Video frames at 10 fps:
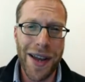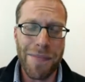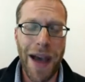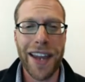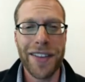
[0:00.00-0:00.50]

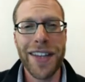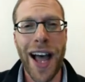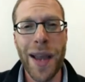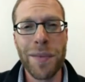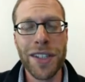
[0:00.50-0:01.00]
Back in the
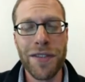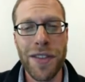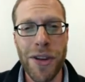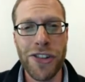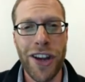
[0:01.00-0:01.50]
times of the
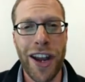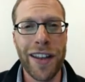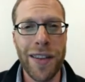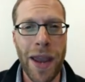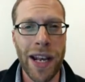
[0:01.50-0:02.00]
Mishkan
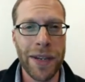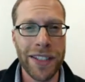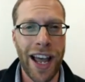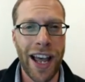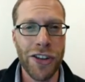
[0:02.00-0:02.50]
and the Beit
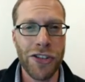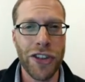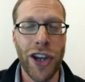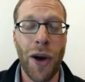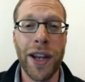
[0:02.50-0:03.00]
HaMikdash, the
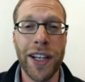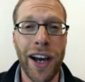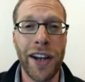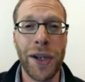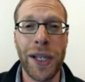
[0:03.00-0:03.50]
Kohen
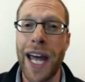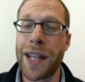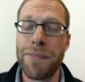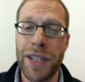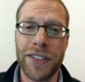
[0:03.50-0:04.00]
Gadol had a
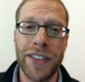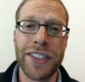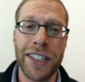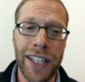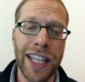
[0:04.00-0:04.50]
mitzvah
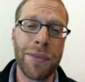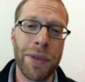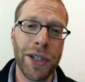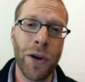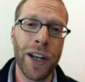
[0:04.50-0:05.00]
to light the
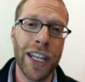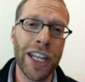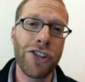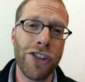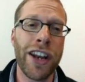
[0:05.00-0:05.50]
menorah
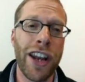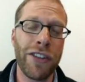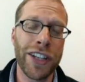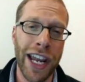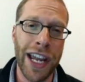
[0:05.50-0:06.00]
each and
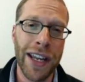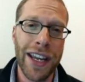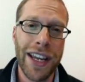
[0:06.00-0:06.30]
every day